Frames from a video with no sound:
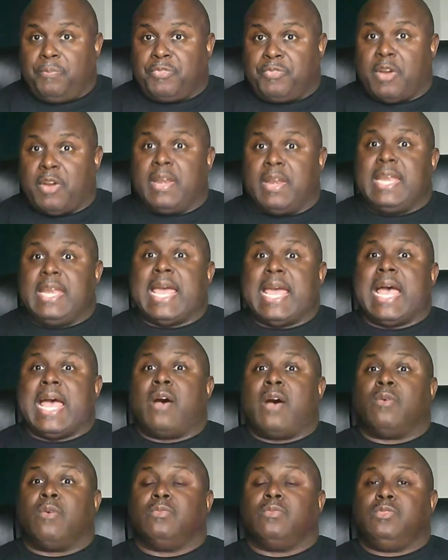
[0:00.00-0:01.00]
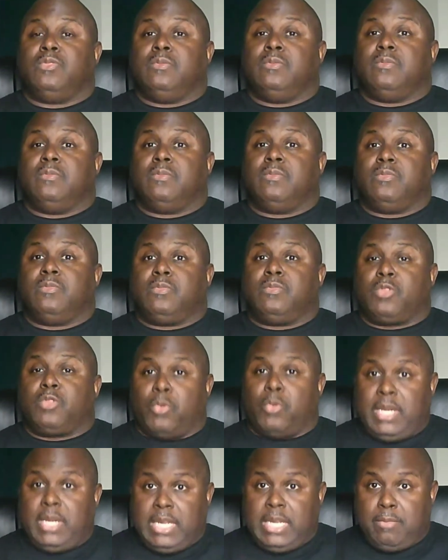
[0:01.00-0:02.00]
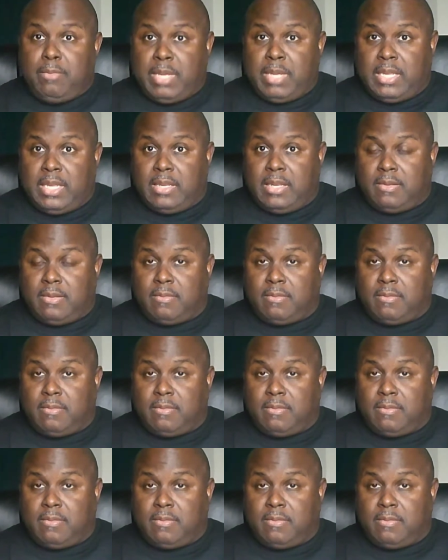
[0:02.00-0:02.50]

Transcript: Turn it down 3 dB.